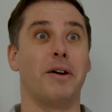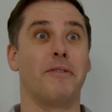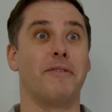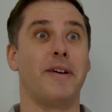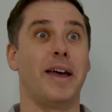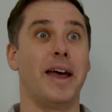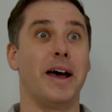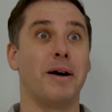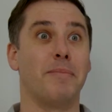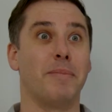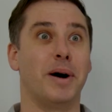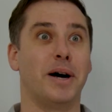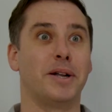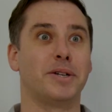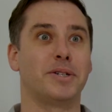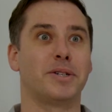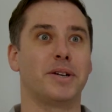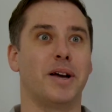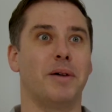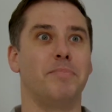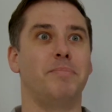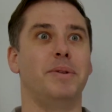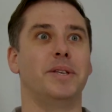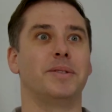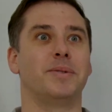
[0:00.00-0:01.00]
of how much
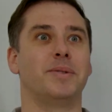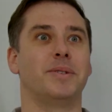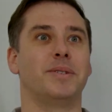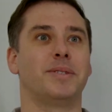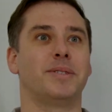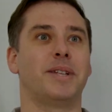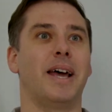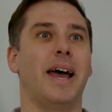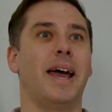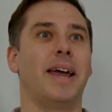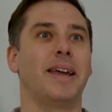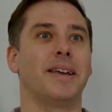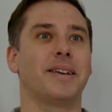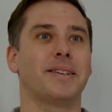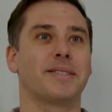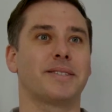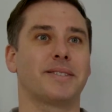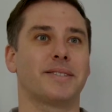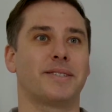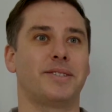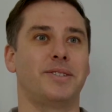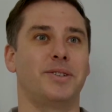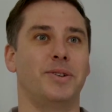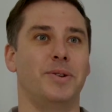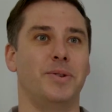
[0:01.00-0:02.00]
a business takes
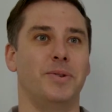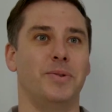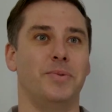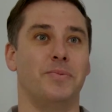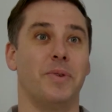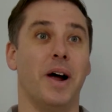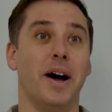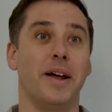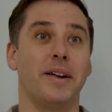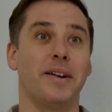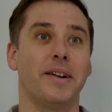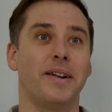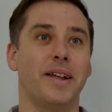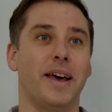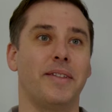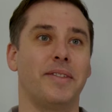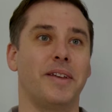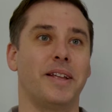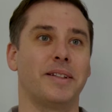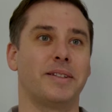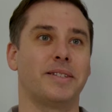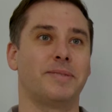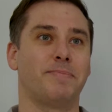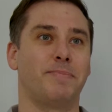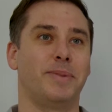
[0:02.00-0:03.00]
to run at
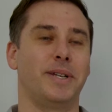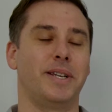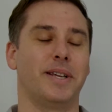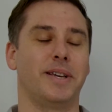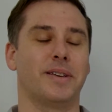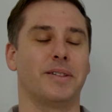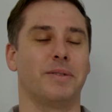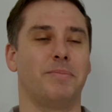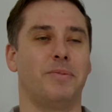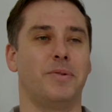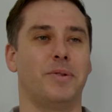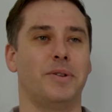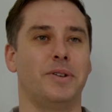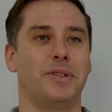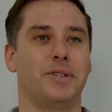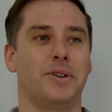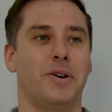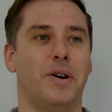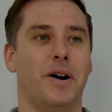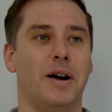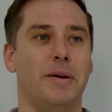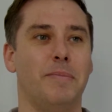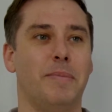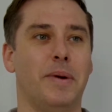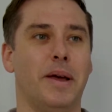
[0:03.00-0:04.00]
that particular point in
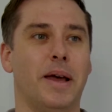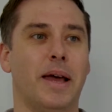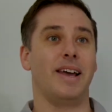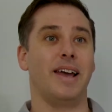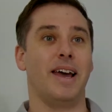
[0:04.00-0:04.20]
time.